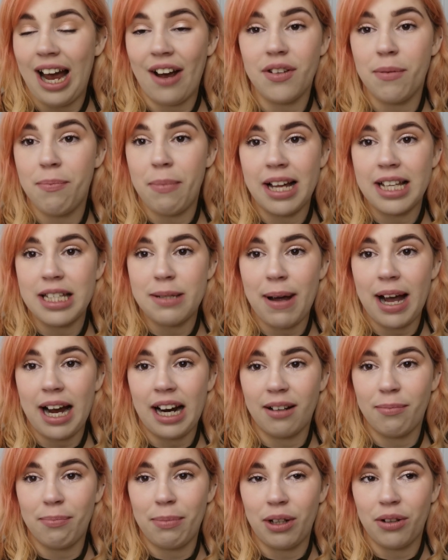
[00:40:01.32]
you have to bounce
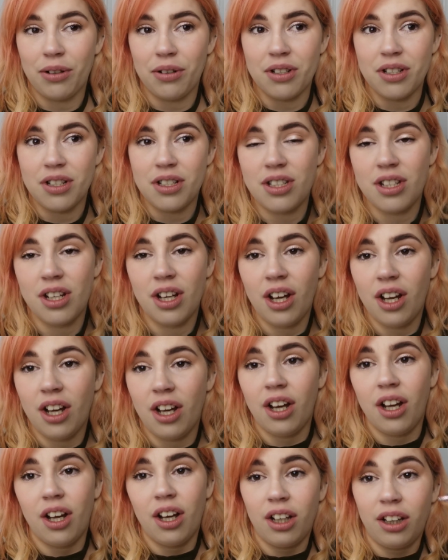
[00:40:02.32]
back because
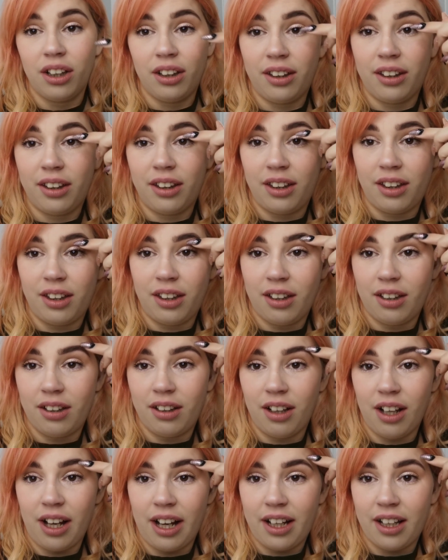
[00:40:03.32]

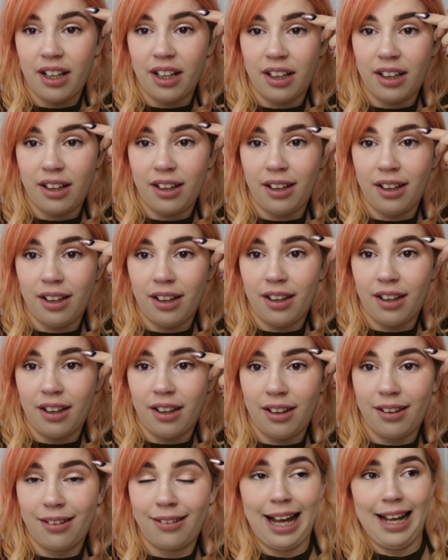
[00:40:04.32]
like
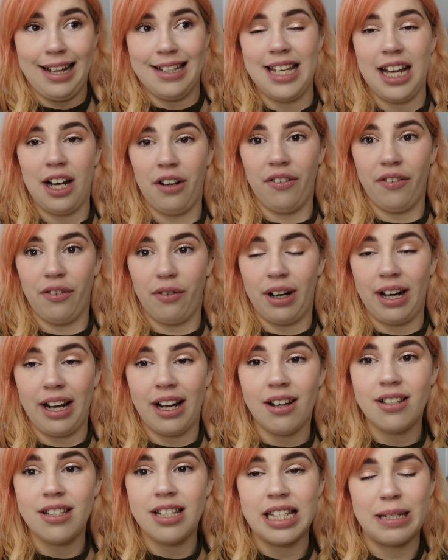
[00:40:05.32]
that's how everyone
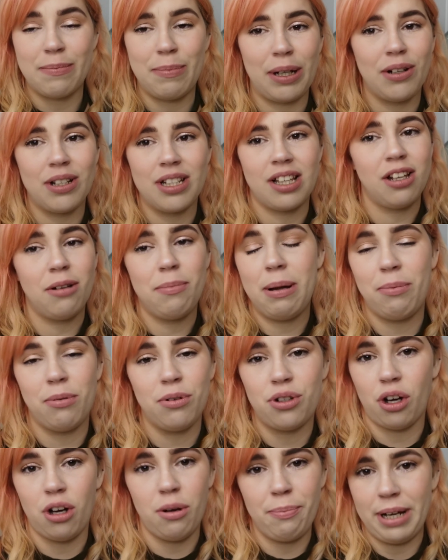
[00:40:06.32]
else is, because a lot of
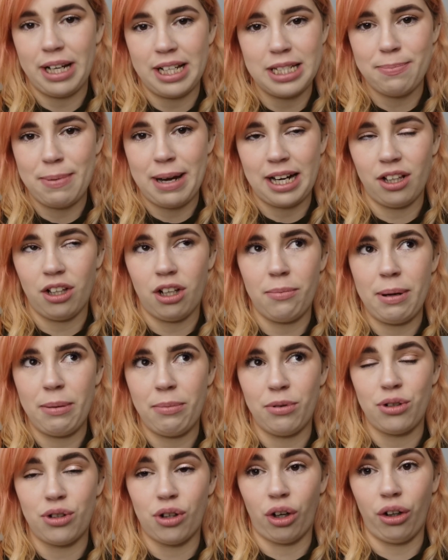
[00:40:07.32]
people don't bounce back. A lot of
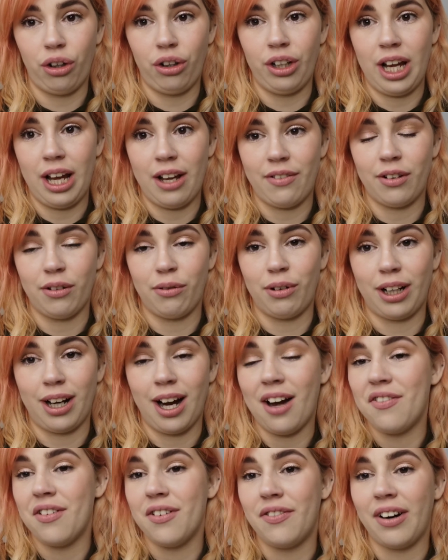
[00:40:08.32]
people don't ever
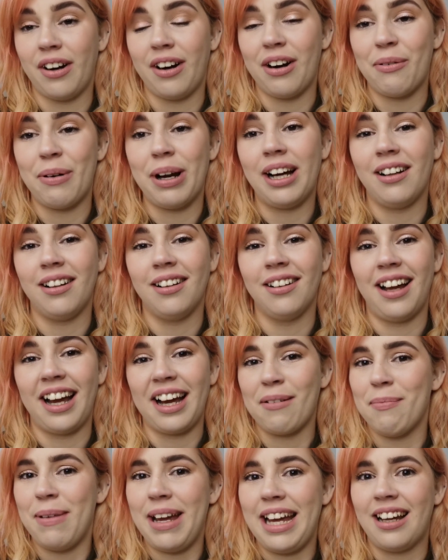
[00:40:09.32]
recover very well
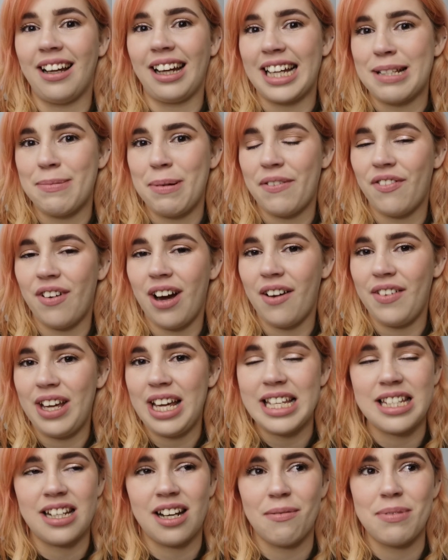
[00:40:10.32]
like me. Like, it's been 5
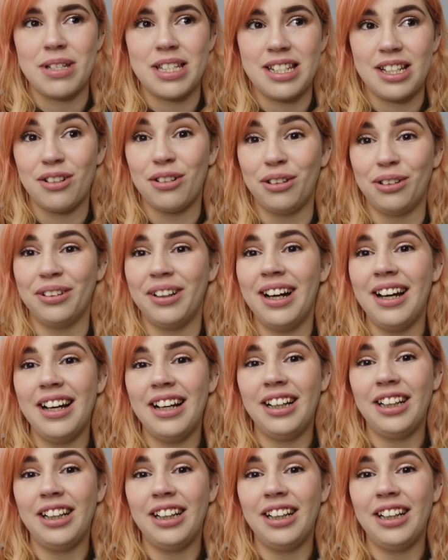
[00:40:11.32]
years and I'm still